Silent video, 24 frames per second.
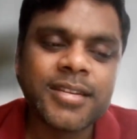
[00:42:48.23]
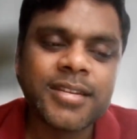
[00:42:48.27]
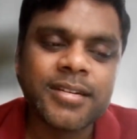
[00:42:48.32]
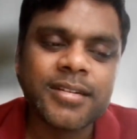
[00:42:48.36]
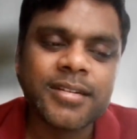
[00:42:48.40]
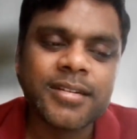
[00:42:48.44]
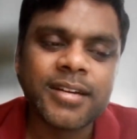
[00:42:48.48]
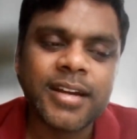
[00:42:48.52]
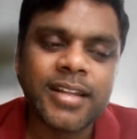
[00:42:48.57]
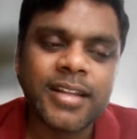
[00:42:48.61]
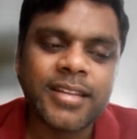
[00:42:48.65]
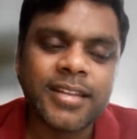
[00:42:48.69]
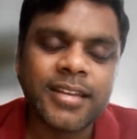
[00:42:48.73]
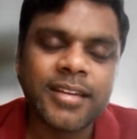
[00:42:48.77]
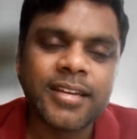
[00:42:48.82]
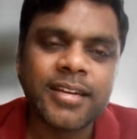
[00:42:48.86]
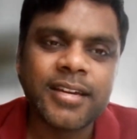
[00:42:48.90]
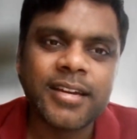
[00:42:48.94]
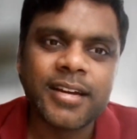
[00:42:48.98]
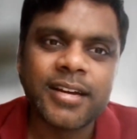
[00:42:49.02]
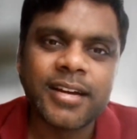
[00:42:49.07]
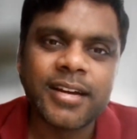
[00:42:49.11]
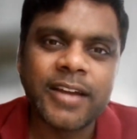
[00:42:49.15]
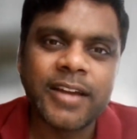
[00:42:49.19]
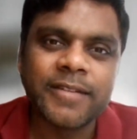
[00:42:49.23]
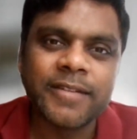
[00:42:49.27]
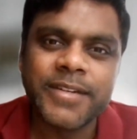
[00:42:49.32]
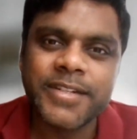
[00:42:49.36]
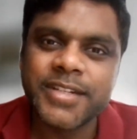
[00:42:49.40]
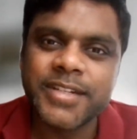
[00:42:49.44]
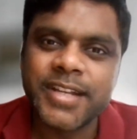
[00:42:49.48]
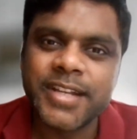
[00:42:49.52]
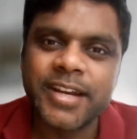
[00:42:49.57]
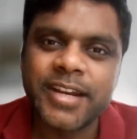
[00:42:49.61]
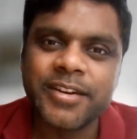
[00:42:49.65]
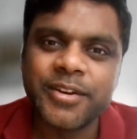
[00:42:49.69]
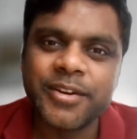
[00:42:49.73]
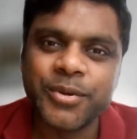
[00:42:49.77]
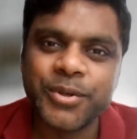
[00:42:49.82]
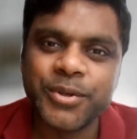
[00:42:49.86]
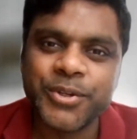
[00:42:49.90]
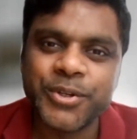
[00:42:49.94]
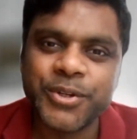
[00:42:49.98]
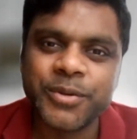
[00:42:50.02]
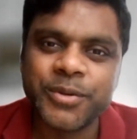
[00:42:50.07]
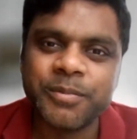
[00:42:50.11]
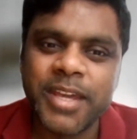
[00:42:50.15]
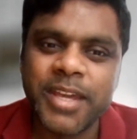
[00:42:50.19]
So I think I wish that you
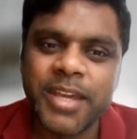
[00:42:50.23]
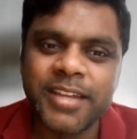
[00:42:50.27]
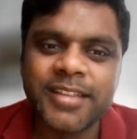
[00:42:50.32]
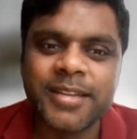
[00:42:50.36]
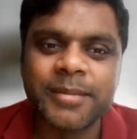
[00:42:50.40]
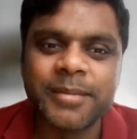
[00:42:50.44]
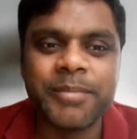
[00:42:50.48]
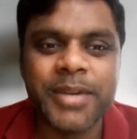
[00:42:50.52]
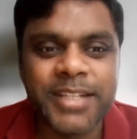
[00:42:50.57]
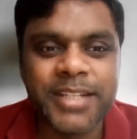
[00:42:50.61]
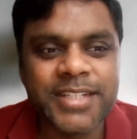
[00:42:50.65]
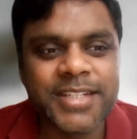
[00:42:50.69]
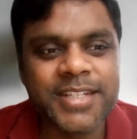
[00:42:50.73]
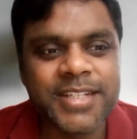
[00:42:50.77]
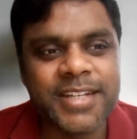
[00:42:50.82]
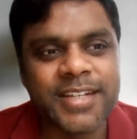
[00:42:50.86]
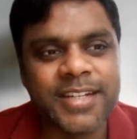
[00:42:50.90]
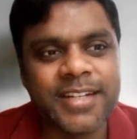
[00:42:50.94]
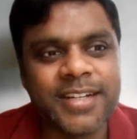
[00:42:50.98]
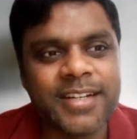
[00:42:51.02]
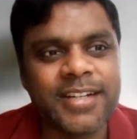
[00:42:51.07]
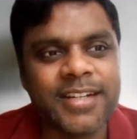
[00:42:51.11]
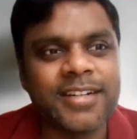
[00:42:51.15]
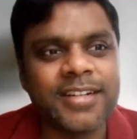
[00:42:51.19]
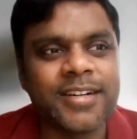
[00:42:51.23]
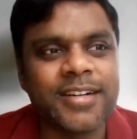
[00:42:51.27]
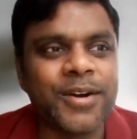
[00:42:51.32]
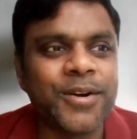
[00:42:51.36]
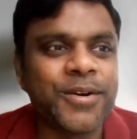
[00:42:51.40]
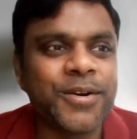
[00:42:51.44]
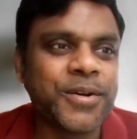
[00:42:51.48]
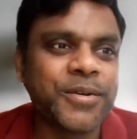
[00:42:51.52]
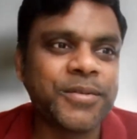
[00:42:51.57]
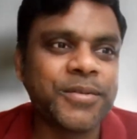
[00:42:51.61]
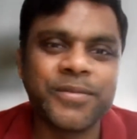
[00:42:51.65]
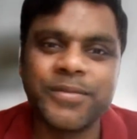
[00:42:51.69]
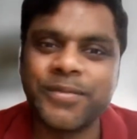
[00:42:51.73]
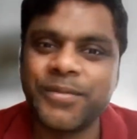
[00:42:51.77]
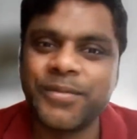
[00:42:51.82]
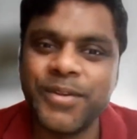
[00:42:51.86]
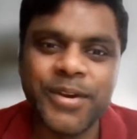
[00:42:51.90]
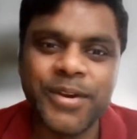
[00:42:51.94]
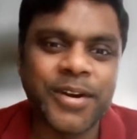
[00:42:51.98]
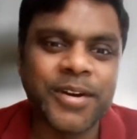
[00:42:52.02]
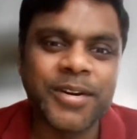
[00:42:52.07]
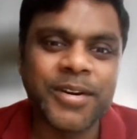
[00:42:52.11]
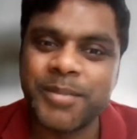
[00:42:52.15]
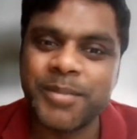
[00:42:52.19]
should make the best out of
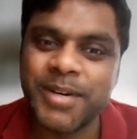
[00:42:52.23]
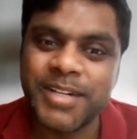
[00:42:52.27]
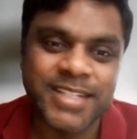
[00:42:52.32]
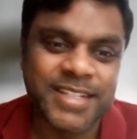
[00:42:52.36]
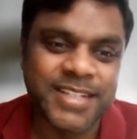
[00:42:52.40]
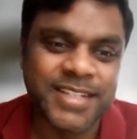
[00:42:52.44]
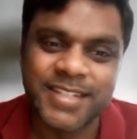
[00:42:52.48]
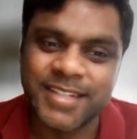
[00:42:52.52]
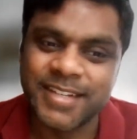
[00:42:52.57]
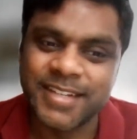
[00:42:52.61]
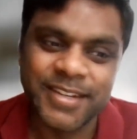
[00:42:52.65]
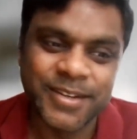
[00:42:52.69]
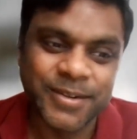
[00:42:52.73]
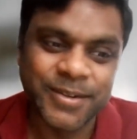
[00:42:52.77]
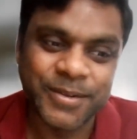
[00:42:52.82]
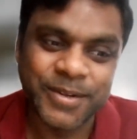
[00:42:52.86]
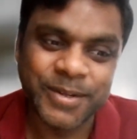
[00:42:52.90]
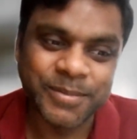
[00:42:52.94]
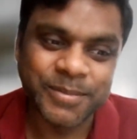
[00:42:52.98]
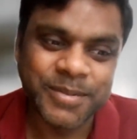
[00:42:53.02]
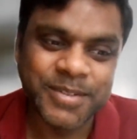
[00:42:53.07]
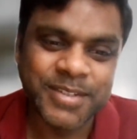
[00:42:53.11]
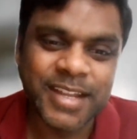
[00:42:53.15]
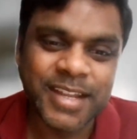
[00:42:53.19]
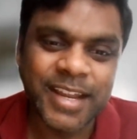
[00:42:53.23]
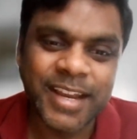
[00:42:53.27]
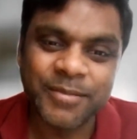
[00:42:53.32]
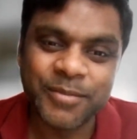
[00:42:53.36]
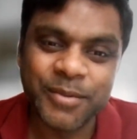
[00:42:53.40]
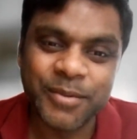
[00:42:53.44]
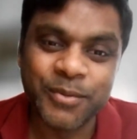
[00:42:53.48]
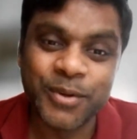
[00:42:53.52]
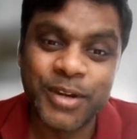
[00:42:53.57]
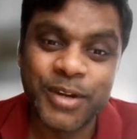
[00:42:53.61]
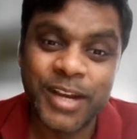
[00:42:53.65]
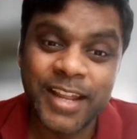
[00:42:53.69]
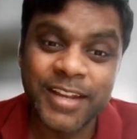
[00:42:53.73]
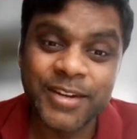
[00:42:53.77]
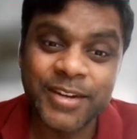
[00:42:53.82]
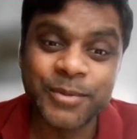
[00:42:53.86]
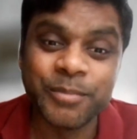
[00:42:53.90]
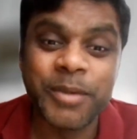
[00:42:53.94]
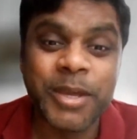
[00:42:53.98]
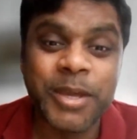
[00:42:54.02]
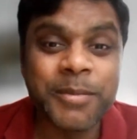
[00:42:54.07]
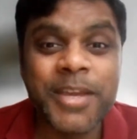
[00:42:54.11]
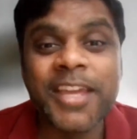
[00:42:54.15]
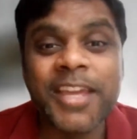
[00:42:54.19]
your presence in NeurIPS. And we would like
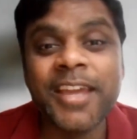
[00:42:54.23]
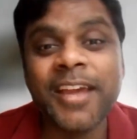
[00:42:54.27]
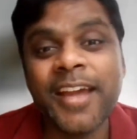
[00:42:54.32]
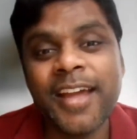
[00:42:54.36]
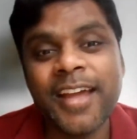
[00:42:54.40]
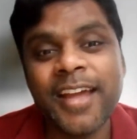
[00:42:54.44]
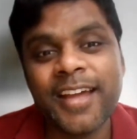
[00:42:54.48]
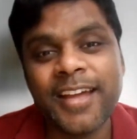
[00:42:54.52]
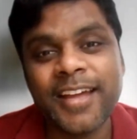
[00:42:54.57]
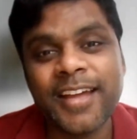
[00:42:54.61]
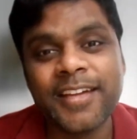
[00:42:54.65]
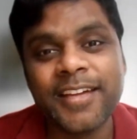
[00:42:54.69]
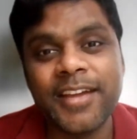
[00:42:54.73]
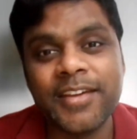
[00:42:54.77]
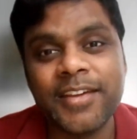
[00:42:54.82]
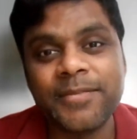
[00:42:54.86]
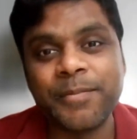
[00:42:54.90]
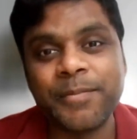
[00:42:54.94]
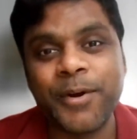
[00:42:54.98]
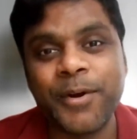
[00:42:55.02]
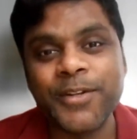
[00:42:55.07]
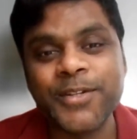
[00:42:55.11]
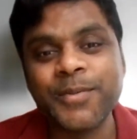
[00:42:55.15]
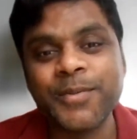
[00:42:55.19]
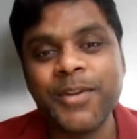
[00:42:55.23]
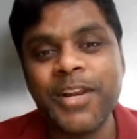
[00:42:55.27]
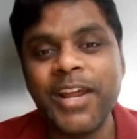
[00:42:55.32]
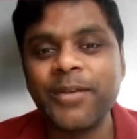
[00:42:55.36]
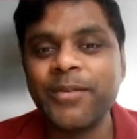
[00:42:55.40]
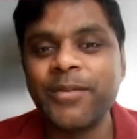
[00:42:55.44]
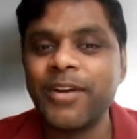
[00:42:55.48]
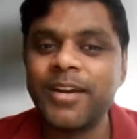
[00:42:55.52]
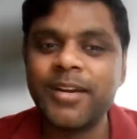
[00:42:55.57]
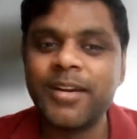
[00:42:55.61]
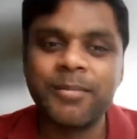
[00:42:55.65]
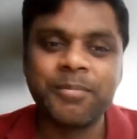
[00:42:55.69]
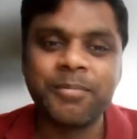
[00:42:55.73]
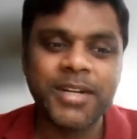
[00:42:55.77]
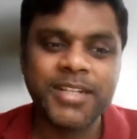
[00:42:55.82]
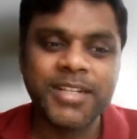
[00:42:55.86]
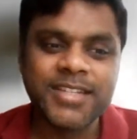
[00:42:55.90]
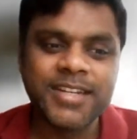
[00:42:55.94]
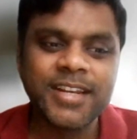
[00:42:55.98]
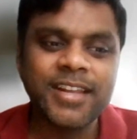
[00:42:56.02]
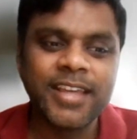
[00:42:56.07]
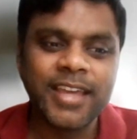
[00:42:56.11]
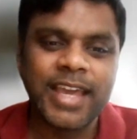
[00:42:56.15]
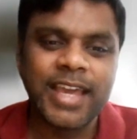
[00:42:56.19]
to maybe, if possible, I would
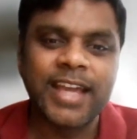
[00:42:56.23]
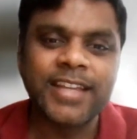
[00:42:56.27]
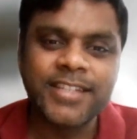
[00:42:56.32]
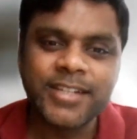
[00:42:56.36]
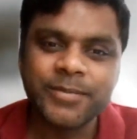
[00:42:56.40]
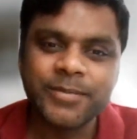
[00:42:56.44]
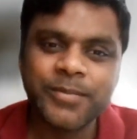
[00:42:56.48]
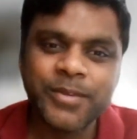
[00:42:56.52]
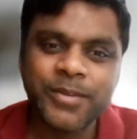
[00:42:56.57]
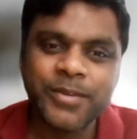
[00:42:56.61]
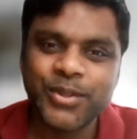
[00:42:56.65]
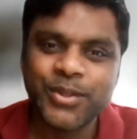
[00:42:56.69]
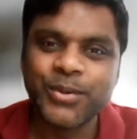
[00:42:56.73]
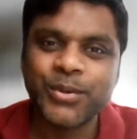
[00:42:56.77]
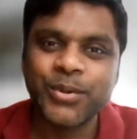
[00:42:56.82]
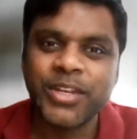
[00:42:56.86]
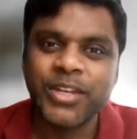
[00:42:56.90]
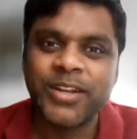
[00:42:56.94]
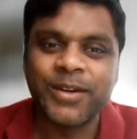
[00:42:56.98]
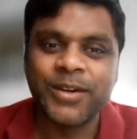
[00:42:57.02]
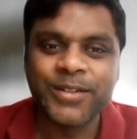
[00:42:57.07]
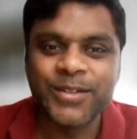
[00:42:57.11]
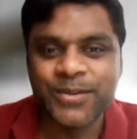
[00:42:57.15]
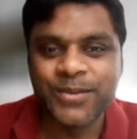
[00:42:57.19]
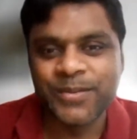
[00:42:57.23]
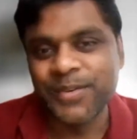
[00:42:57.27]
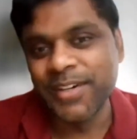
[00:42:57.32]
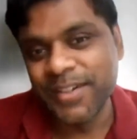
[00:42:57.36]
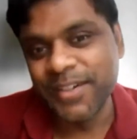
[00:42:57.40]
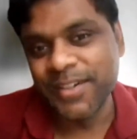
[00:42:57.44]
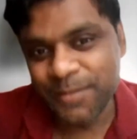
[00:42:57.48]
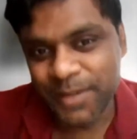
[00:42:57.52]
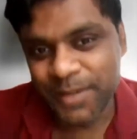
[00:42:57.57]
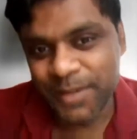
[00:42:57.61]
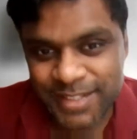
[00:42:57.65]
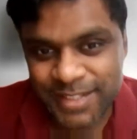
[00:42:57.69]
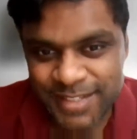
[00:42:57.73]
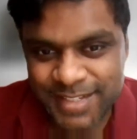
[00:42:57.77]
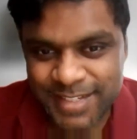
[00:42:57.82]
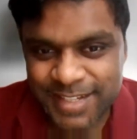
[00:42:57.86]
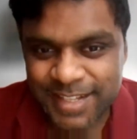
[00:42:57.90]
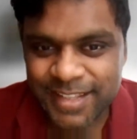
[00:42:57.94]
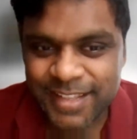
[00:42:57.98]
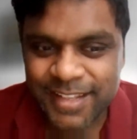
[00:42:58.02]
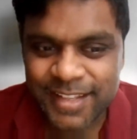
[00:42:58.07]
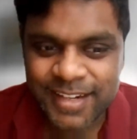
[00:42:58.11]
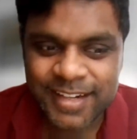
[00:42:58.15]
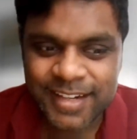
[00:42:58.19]
personally catch up with you in Oxford once
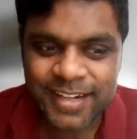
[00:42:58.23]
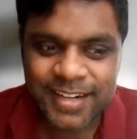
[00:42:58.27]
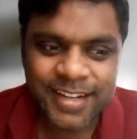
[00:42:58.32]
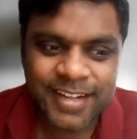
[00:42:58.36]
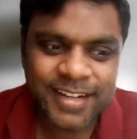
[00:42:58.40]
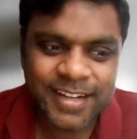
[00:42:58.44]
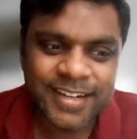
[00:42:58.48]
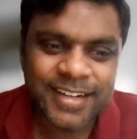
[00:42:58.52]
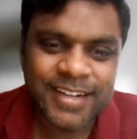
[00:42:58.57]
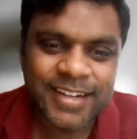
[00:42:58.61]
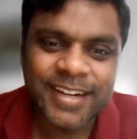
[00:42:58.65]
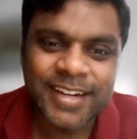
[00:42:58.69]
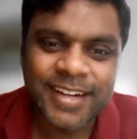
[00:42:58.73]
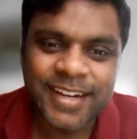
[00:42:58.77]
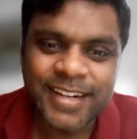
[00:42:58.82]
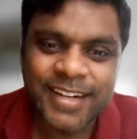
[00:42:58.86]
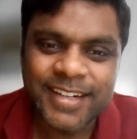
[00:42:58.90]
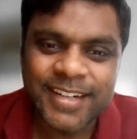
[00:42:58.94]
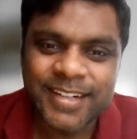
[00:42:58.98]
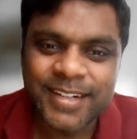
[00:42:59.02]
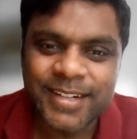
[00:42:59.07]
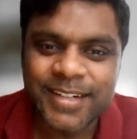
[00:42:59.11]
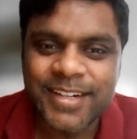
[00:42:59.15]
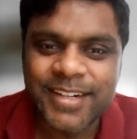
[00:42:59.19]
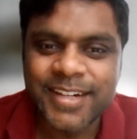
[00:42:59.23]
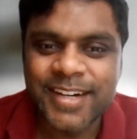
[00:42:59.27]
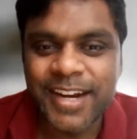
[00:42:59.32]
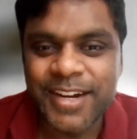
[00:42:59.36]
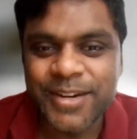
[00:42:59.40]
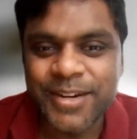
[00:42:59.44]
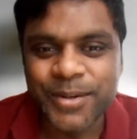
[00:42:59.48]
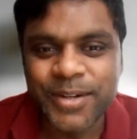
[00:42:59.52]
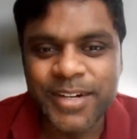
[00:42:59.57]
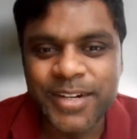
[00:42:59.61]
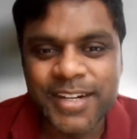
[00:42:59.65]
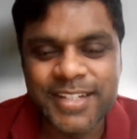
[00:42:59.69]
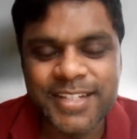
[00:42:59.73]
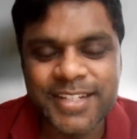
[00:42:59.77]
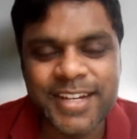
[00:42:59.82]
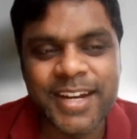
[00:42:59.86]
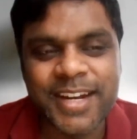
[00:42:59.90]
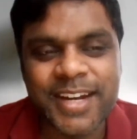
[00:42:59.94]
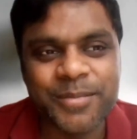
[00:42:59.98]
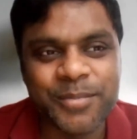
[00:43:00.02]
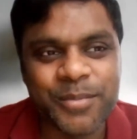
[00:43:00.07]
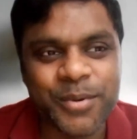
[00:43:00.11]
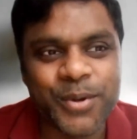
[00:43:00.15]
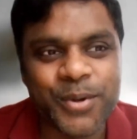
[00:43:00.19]
and then try to
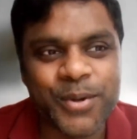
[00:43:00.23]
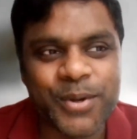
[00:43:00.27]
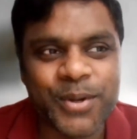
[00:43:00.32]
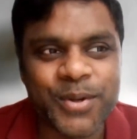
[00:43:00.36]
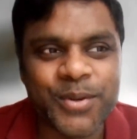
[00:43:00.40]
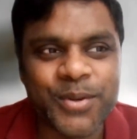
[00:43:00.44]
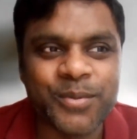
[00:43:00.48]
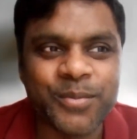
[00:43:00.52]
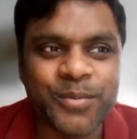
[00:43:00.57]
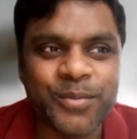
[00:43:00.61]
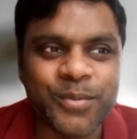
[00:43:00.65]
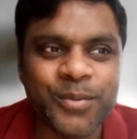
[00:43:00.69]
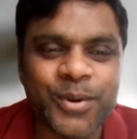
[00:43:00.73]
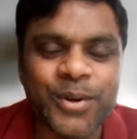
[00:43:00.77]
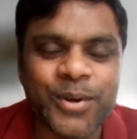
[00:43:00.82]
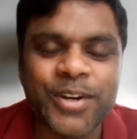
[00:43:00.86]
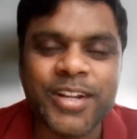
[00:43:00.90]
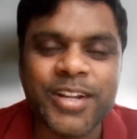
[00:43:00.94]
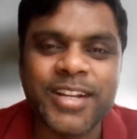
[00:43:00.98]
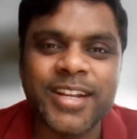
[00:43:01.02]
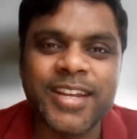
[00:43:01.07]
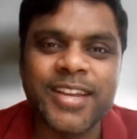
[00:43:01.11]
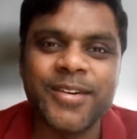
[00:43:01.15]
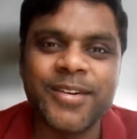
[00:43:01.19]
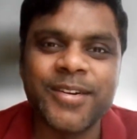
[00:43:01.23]
understand more on what